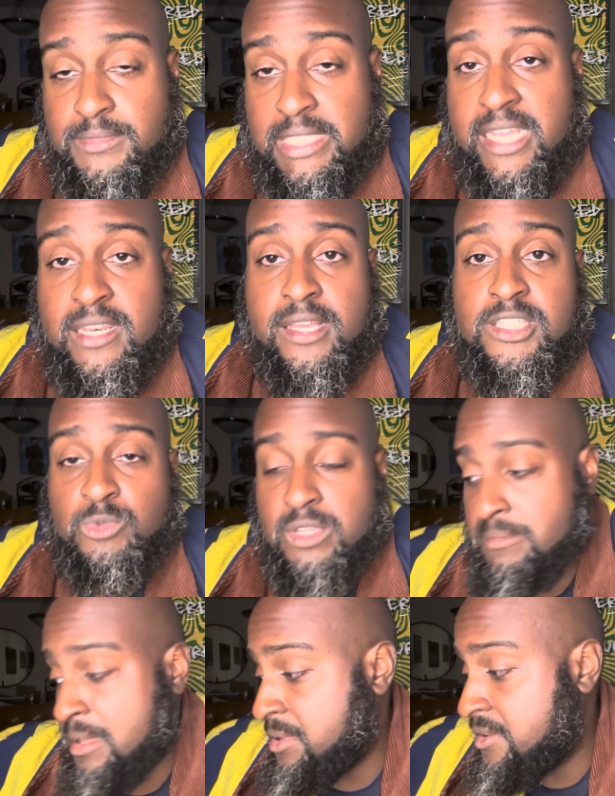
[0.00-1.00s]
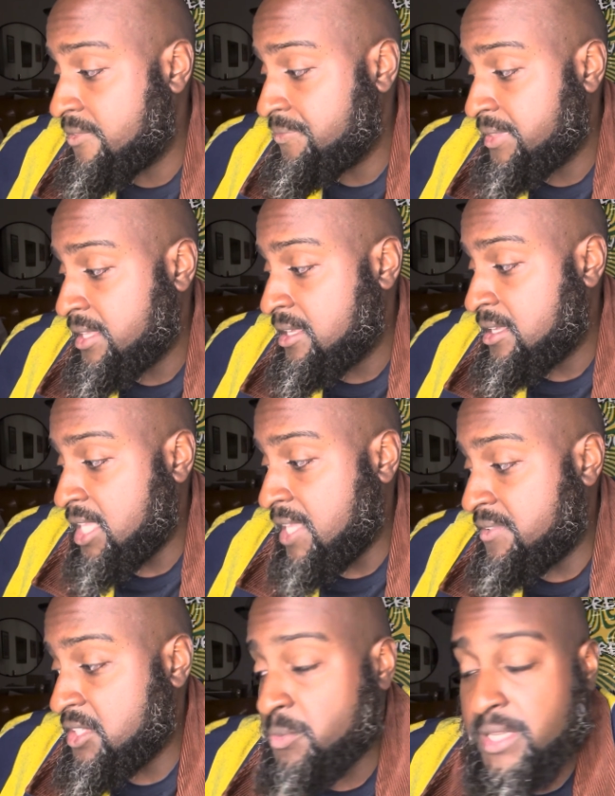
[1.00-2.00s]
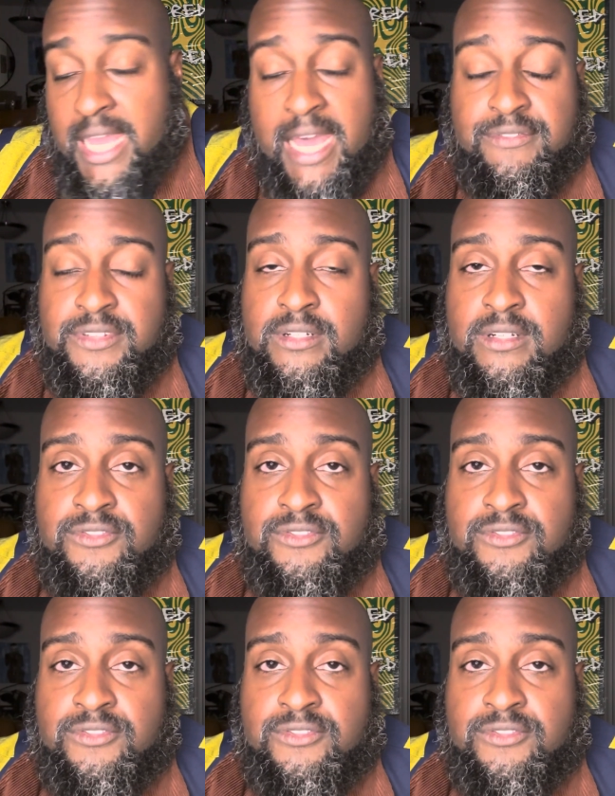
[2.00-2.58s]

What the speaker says: late next week, maybe even the week after,